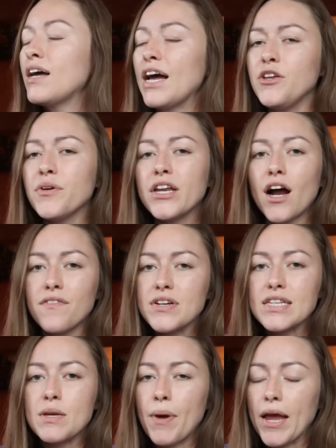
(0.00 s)
And you can
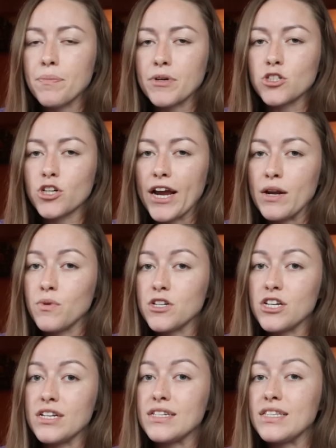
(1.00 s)
obviously paper trade,
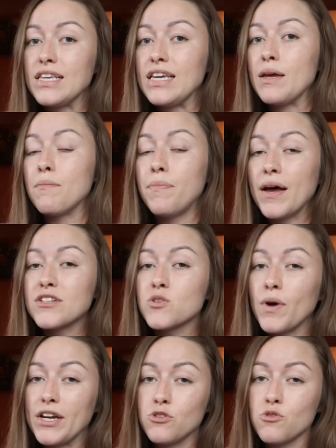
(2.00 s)
which is the best
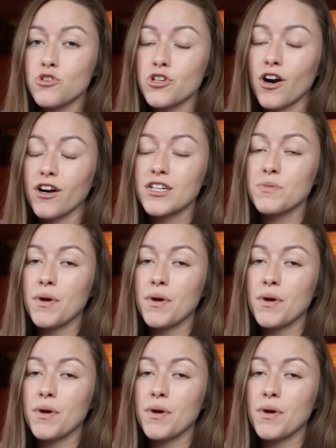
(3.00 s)
way to start,